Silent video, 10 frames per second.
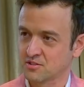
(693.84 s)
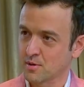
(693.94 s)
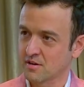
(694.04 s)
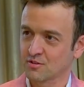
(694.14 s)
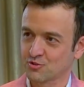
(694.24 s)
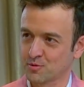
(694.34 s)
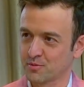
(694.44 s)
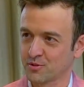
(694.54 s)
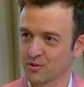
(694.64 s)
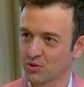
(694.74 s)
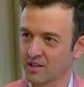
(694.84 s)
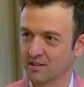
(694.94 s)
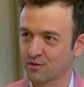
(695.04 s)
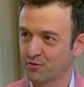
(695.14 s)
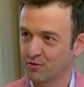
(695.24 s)
inspiring entrepreneur looking
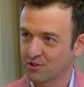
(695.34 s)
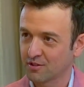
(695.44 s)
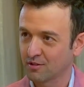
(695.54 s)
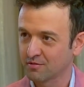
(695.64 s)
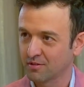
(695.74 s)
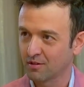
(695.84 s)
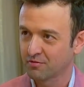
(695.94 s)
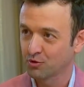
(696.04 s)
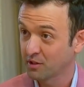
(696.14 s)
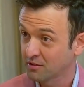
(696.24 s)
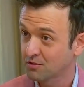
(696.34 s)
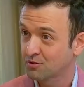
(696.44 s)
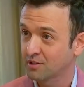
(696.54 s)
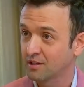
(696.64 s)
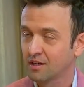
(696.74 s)
at the future of your
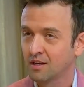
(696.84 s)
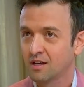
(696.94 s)
industry,